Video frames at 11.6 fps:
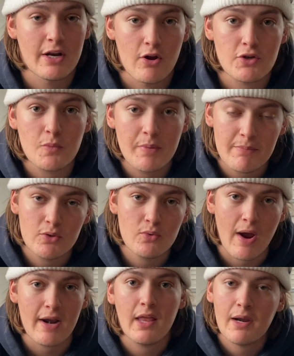and also people who
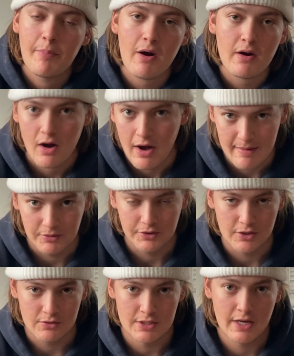ride a lot of park are able
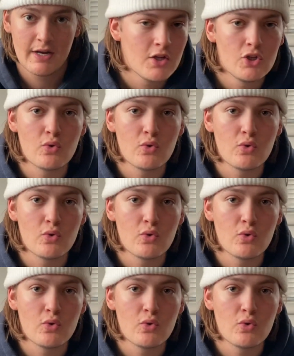to use it.